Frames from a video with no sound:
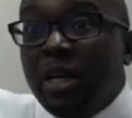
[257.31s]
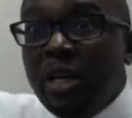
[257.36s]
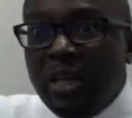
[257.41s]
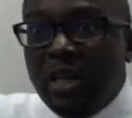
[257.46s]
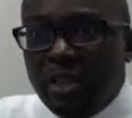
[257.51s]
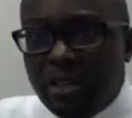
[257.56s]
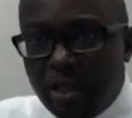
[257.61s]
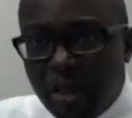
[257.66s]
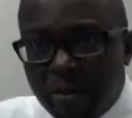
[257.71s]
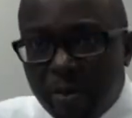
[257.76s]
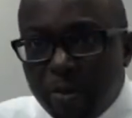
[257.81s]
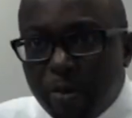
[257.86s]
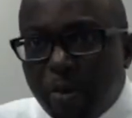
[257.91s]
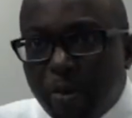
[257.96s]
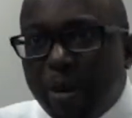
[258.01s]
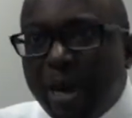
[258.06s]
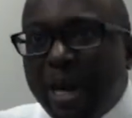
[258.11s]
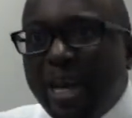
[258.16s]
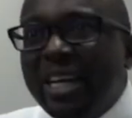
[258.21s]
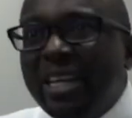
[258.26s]
instead of people
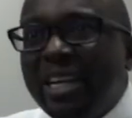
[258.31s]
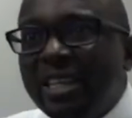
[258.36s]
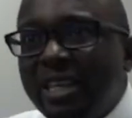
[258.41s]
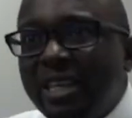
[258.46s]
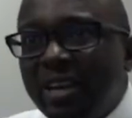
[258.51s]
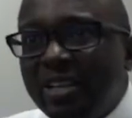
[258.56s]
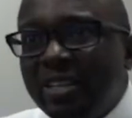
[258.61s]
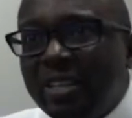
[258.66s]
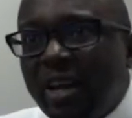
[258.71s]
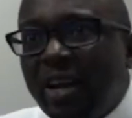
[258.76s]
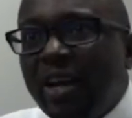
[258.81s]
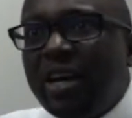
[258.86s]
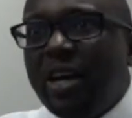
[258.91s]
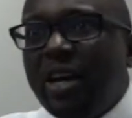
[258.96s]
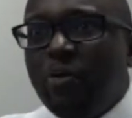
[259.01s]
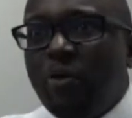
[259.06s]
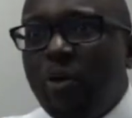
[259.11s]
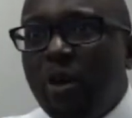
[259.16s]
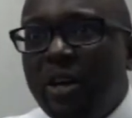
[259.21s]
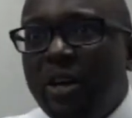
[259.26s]
buying $80,000
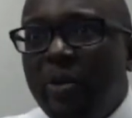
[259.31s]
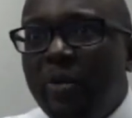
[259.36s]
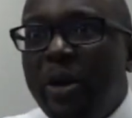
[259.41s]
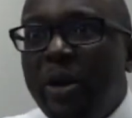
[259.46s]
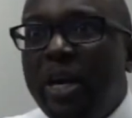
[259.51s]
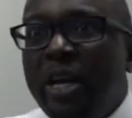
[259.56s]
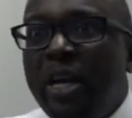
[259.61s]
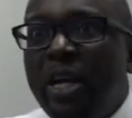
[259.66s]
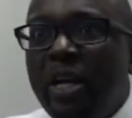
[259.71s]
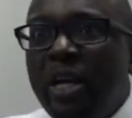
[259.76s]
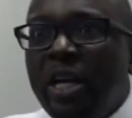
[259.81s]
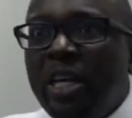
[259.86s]
and walking away,